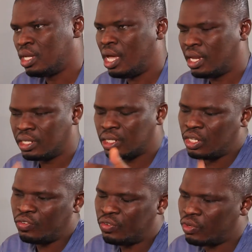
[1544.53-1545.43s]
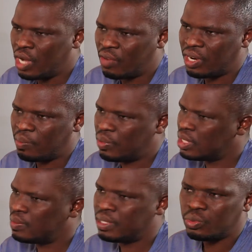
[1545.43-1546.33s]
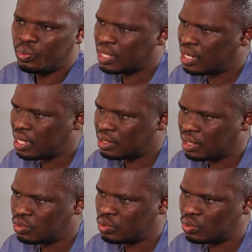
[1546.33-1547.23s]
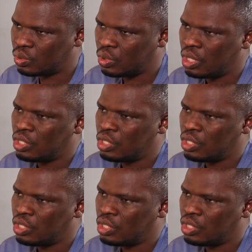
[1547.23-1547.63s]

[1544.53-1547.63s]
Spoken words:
And if you don't have an appointment, we can't attend to you.